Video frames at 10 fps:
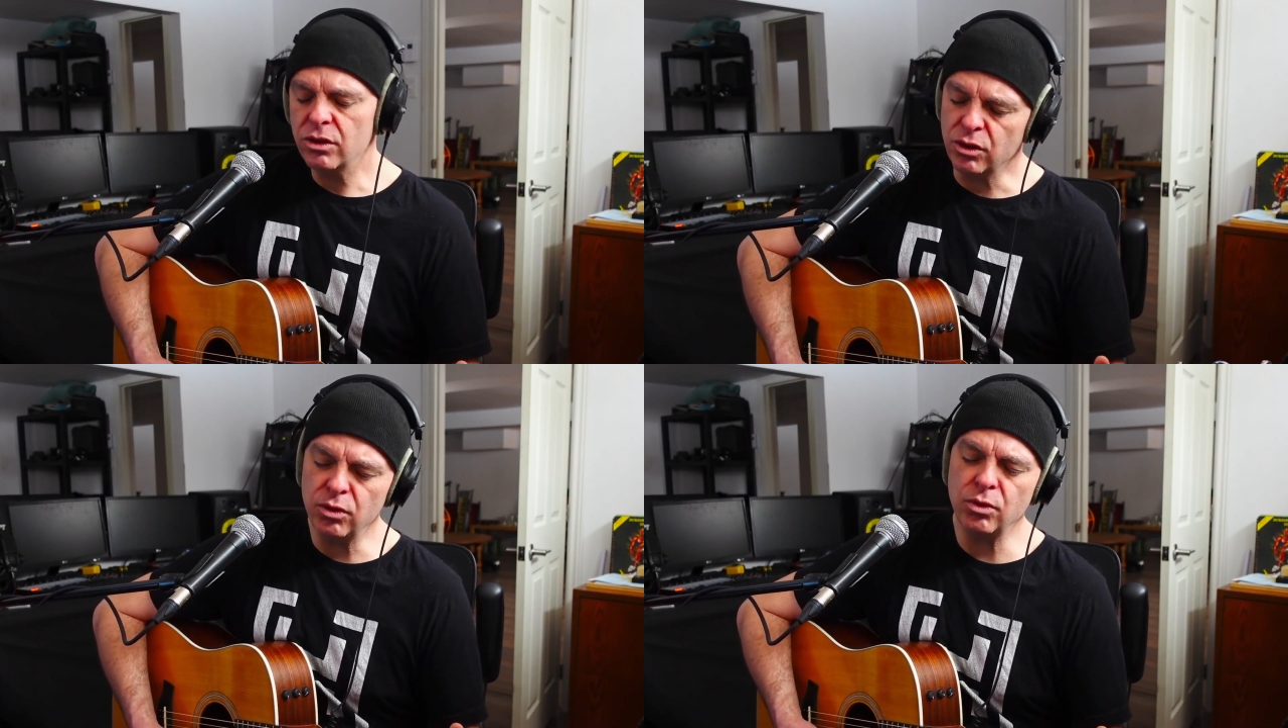
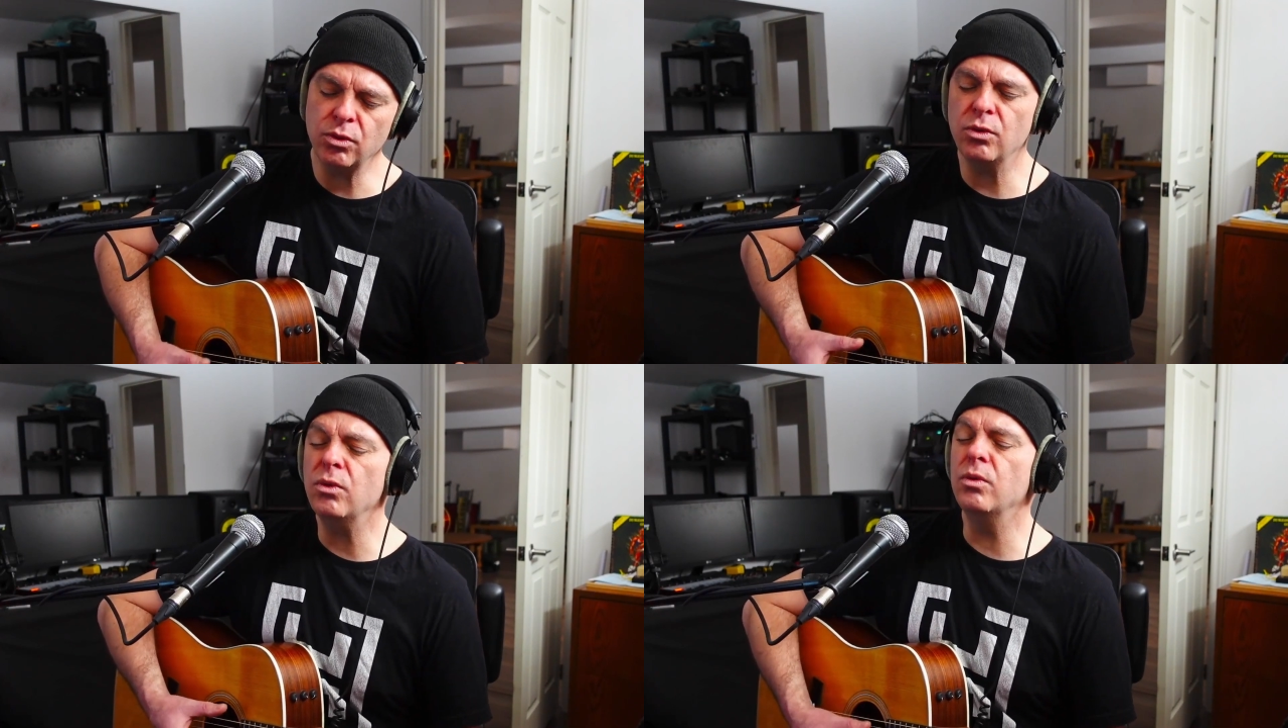
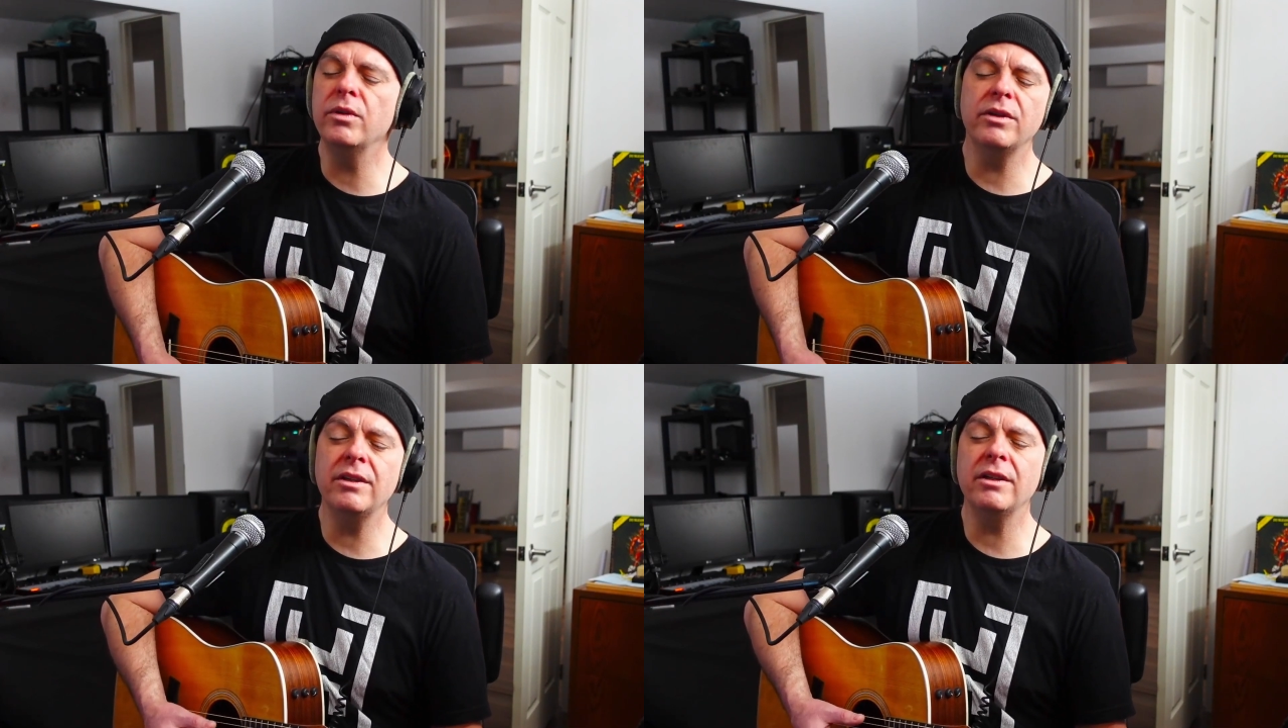you
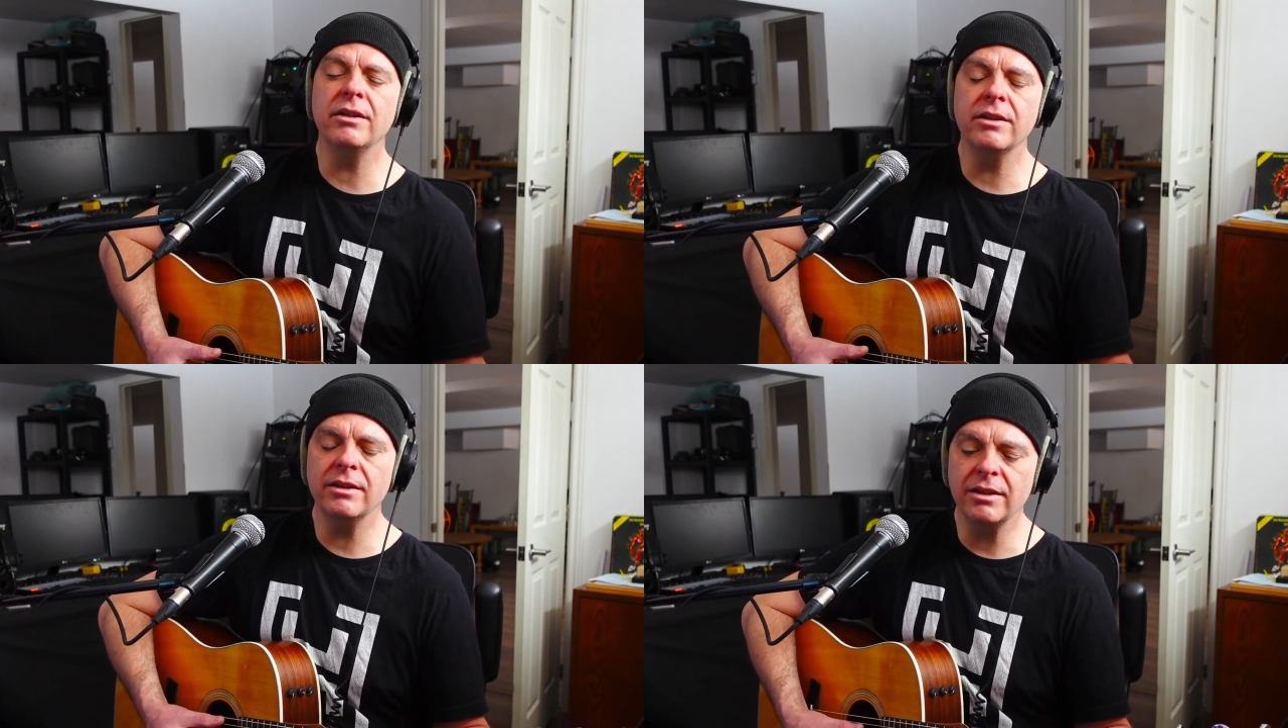
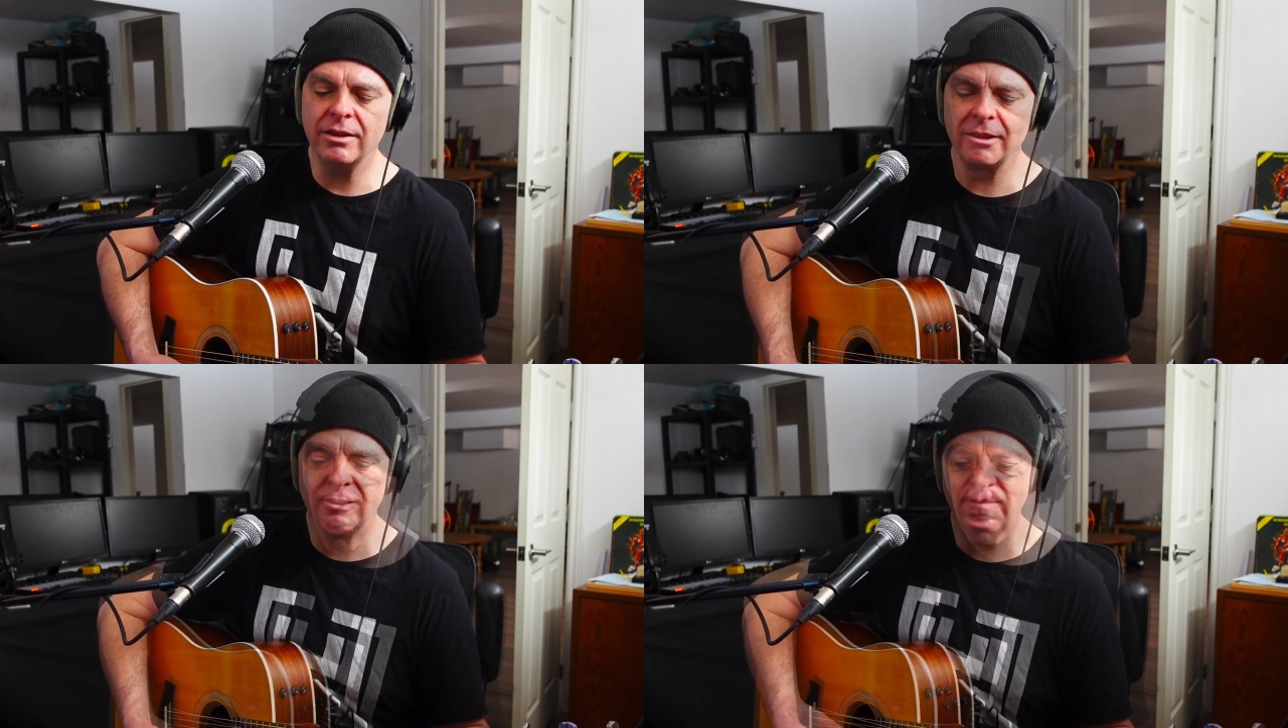will.